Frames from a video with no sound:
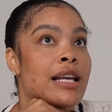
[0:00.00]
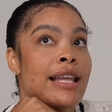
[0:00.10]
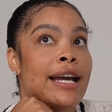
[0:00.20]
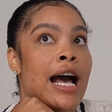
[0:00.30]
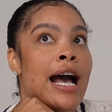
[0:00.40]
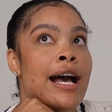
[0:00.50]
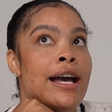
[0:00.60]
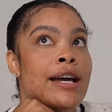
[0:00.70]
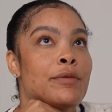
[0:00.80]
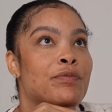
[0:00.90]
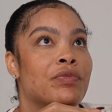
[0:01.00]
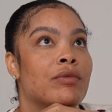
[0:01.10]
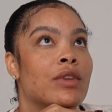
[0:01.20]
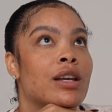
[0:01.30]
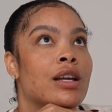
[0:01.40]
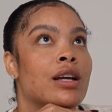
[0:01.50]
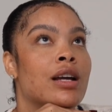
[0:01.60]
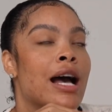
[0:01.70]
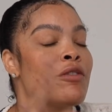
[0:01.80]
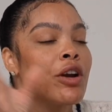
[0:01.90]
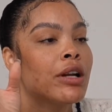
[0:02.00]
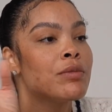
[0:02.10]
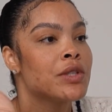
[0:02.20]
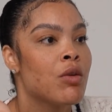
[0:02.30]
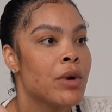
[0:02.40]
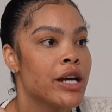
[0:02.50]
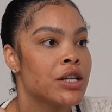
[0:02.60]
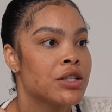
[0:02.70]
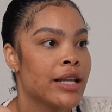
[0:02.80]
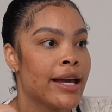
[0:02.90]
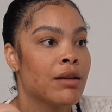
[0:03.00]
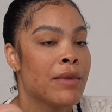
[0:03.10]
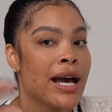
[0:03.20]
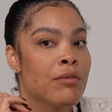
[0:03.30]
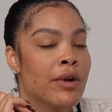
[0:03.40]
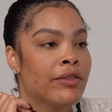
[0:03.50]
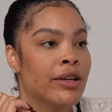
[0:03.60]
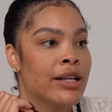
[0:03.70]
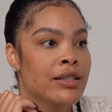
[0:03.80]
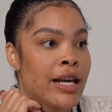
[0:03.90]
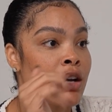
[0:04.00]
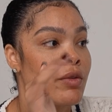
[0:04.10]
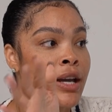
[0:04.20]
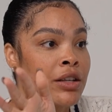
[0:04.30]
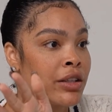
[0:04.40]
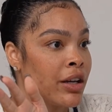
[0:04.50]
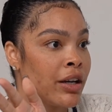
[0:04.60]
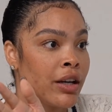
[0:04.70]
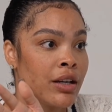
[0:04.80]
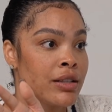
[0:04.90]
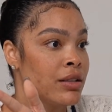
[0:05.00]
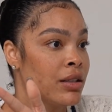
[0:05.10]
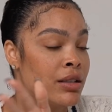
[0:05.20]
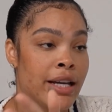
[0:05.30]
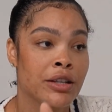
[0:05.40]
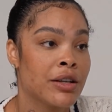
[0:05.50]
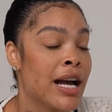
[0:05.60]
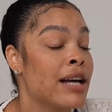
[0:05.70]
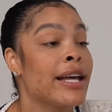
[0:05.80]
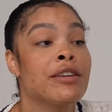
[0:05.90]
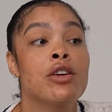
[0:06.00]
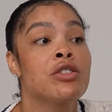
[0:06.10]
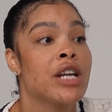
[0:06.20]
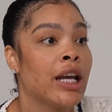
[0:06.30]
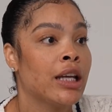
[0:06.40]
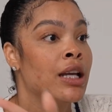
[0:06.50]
Like, I've grown up so much. Like, my boyfriend is like a regular guy, like, no shade.